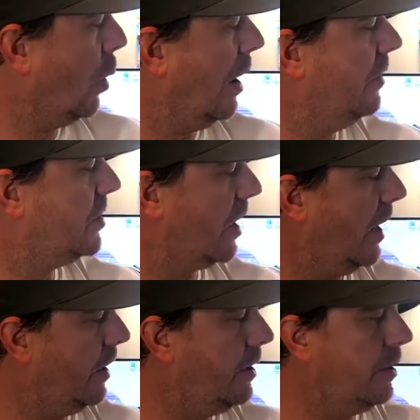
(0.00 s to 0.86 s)
I
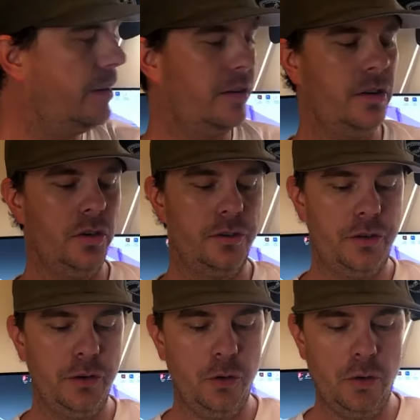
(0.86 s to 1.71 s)
decided
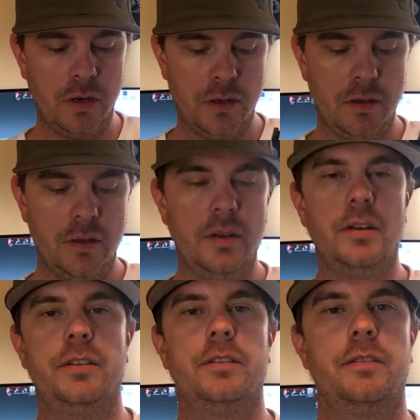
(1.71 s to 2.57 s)
to
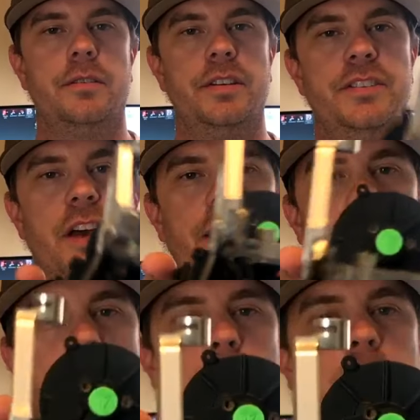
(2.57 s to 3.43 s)
design
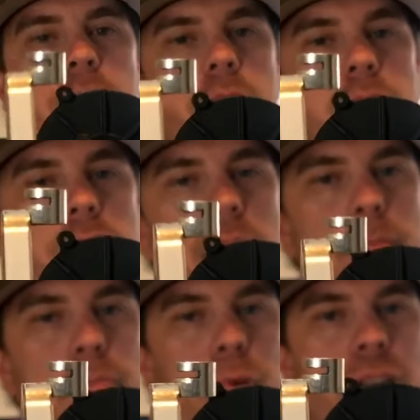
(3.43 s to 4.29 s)
up
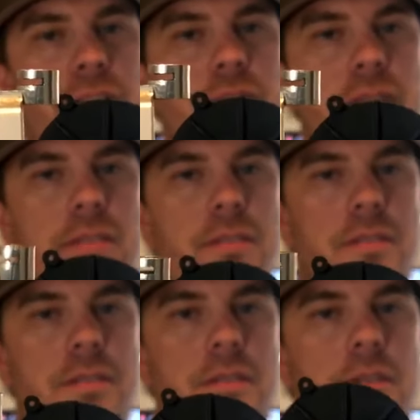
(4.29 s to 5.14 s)
and print
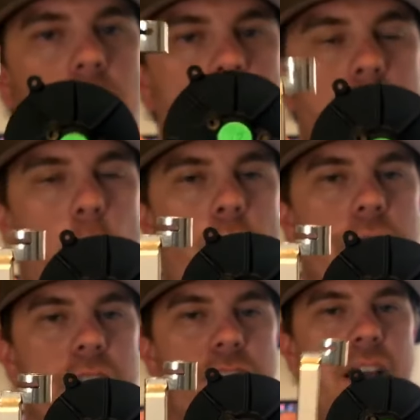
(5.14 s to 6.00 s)
more
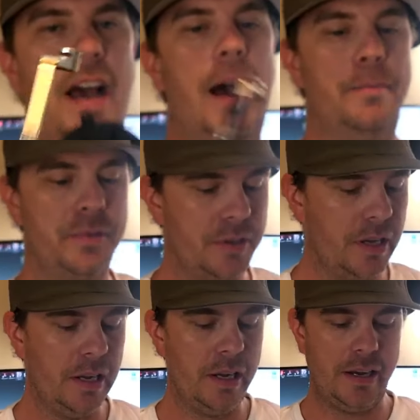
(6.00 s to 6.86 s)
of these caps.
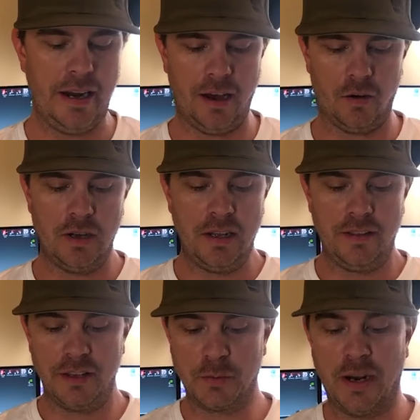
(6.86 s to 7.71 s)
Now,
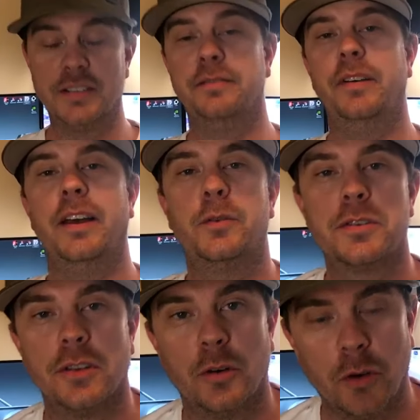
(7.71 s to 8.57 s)
this one has a
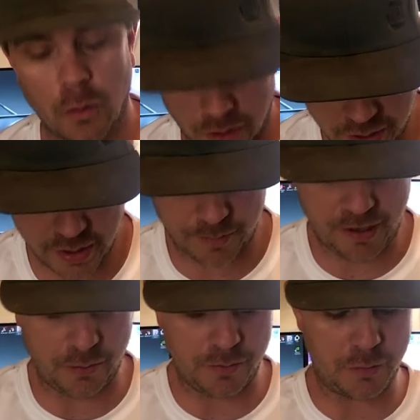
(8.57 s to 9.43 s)
Vanquish logo on it. I
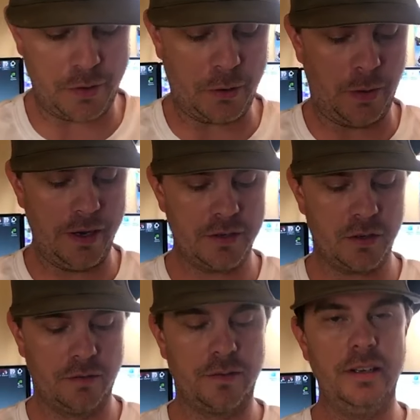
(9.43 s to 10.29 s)
mean, it was a request.
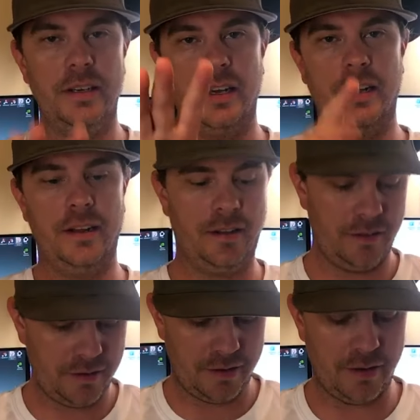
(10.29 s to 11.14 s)
Hopefully
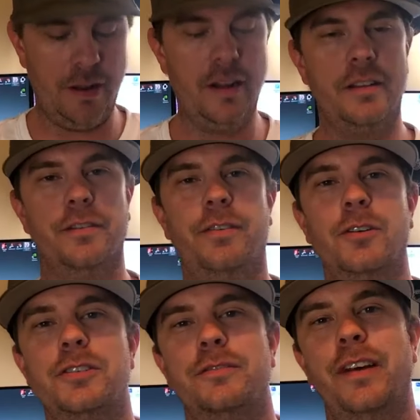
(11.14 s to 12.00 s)
the
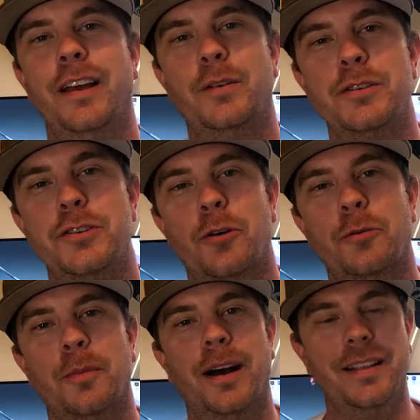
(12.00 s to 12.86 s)
folks at Vanquish
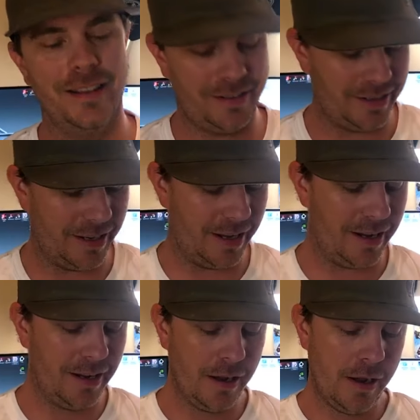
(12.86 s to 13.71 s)
don't mind that